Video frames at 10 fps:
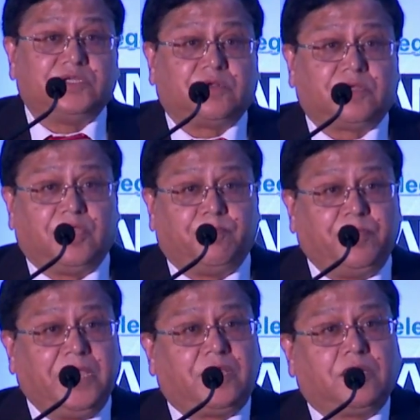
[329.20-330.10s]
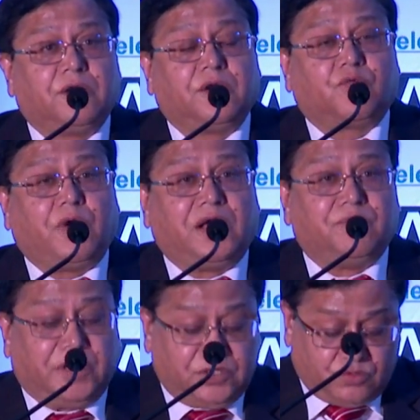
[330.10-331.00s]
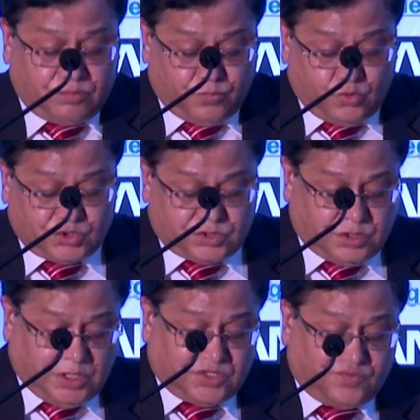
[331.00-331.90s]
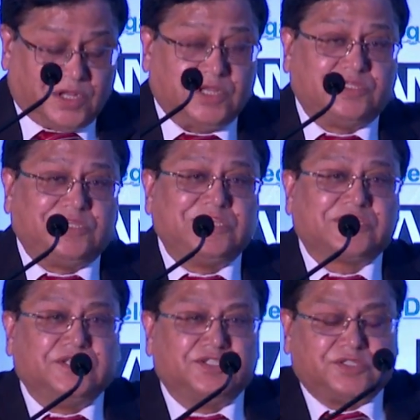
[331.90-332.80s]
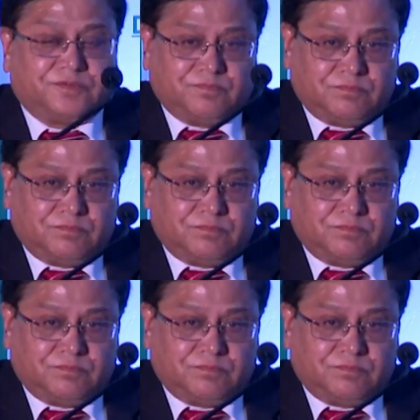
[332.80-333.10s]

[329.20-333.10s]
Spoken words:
a big requirement to boost as far as this is concerned.